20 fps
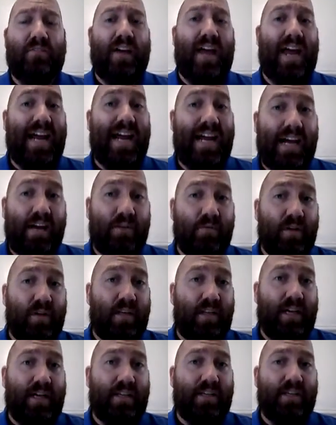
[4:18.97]
hey, I
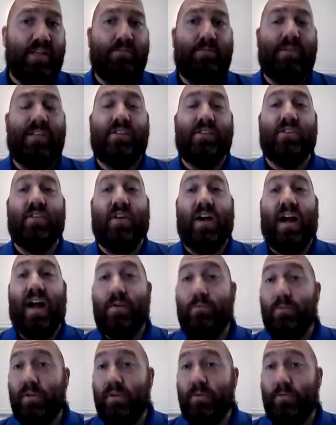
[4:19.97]
really like this piece, or I
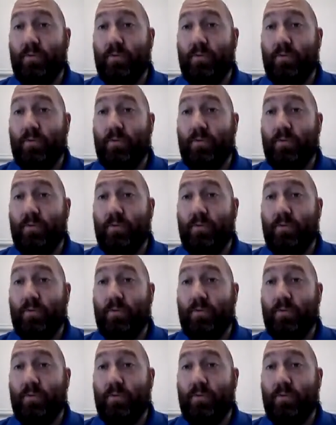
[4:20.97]
really